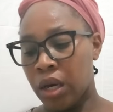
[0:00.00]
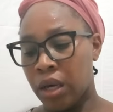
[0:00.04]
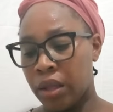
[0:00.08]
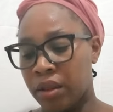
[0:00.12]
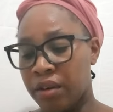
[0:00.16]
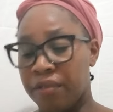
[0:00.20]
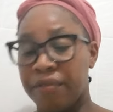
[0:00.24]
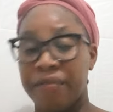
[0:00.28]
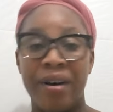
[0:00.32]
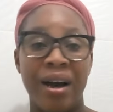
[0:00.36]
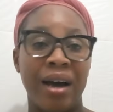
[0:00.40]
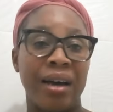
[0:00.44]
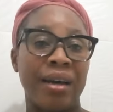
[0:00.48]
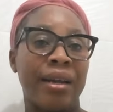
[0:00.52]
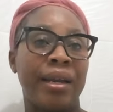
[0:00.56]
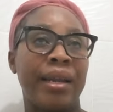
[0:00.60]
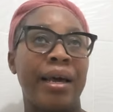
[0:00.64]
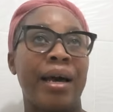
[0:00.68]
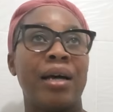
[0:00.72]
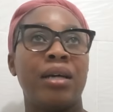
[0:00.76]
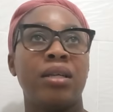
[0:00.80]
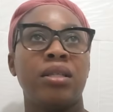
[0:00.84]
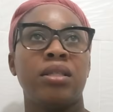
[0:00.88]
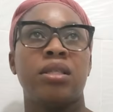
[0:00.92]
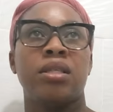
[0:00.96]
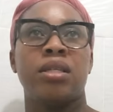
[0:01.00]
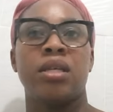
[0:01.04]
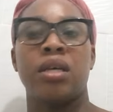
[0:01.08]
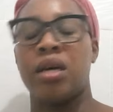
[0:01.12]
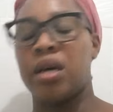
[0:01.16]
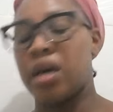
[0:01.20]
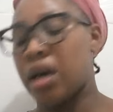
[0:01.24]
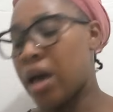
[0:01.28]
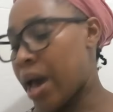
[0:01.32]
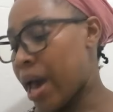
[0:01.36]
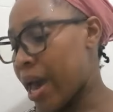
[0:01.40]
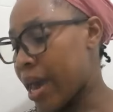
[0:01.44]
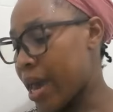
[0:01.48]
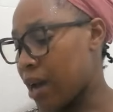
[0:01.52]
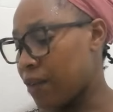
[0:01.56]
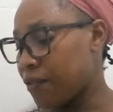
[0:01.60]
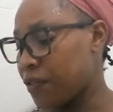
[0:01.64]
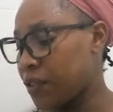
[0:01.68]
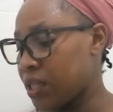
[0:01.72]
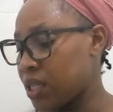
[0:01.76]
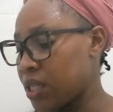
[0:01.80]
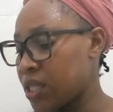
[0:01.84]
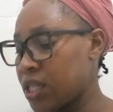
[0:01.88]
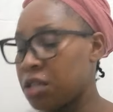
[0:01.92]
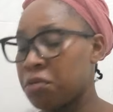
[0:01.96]
The fact that I
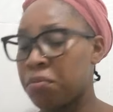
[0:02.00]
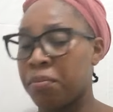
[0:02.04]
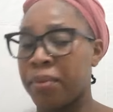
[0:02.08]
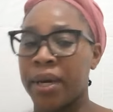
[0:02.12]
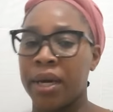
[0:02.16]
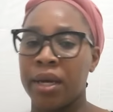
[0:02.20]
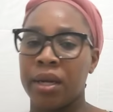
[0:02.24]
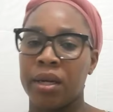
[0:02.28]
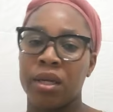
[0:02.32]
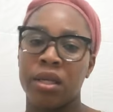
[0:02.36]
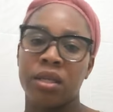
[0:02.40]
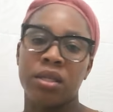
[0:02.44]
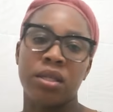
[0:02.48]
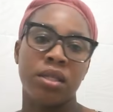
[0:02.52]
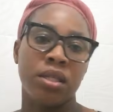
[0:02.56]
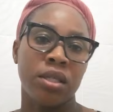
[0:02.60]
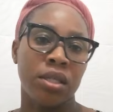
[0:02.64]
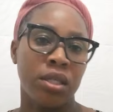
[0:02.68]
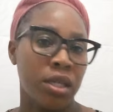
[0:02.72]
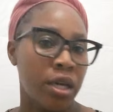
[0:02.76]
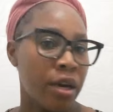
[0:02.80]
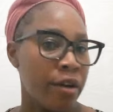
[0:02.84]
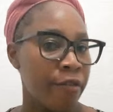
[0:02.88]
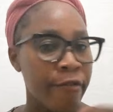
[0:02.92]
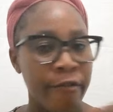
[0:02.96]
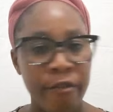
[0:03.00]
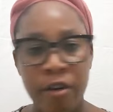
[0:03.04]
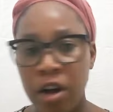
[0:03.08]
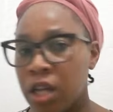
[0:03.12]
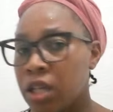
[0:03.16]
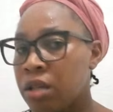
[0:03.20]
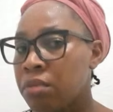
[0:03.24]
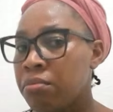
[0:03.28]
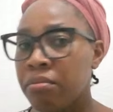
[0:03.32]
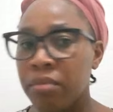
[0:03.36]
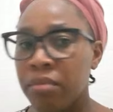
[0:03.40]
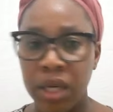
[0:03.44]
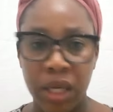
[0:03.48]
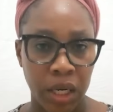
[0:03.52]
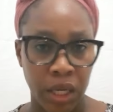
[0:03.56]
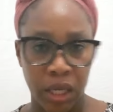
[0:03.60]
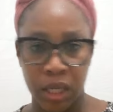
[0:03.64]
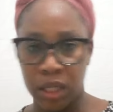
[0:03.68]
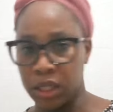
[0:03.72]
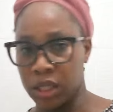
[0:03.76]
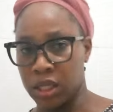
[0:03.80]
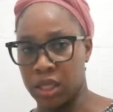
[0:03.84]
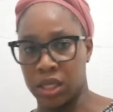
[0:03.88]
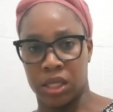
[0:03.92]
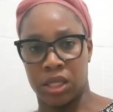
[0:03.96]
have to spend several
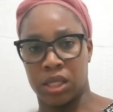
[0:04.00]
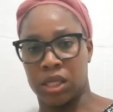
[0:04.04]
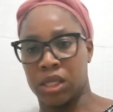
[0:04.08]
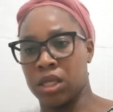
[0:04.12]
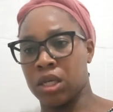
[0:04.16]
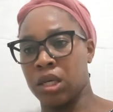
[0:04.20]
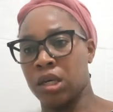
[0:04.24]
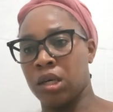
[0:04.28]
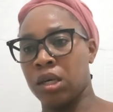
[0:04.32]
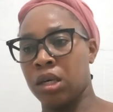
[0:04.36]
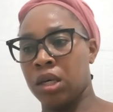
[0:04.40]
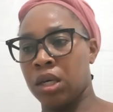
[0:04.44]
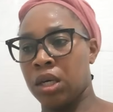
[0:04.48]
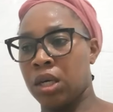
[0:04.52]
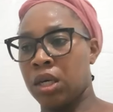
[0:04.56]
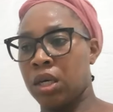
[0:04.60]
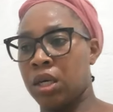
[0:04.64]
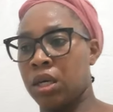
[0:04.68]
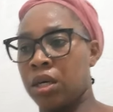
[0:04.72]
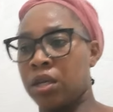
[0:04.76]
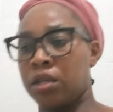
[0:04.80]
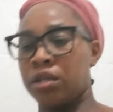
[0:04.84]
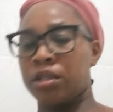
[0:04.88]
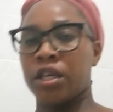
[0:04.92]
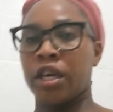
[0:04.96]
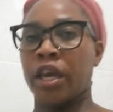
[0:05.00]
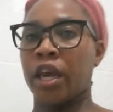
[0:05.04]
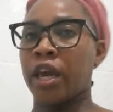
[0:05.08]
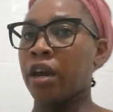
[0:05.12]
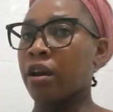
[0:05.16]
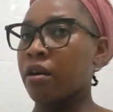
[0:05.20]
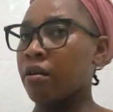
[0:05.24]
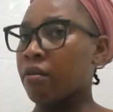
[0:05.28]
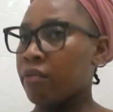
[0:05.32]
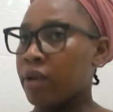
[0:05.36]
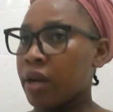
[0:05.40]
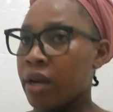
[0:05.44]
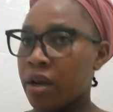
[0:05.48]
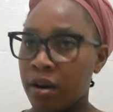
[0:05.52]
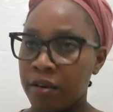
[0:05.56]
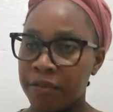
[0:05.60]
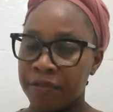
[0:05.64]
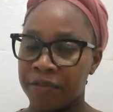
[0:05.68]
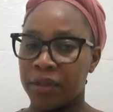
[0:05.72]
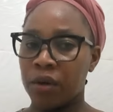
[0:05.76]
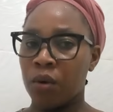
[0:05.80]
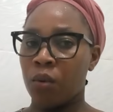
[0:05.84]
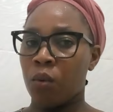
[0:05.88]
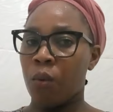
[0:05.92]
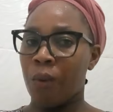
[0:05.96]
minutes to get rid
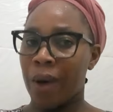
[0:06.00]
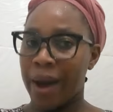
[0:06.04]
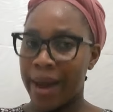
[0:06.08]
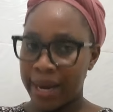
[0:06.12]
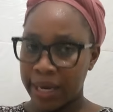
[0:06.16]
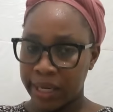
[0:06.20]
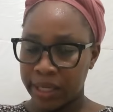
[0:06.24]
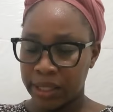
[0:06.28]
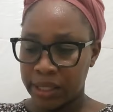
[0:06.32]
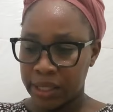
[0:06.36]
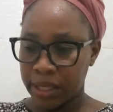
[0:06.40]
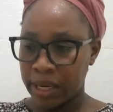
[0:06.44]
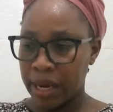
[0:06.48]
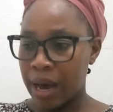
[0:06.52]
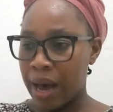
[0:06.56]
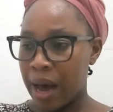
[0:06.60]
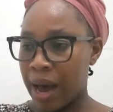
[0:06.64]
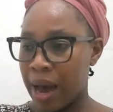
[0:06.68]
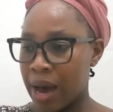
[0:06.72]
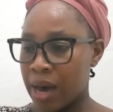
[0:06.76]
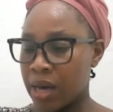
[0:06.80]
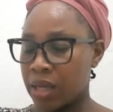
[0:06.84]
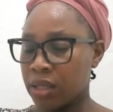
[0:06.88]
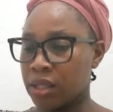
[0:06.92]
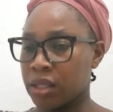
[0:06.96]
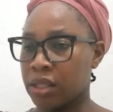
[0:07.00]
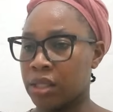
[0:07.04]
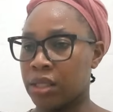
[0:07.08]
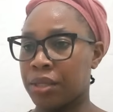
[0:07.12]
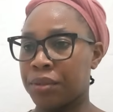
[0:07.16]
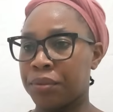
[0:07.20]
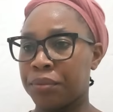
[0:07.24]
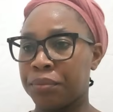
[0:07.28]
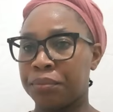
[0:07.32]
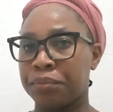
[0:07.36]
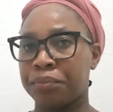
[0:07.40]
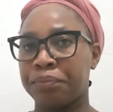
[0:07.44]
of the white cast.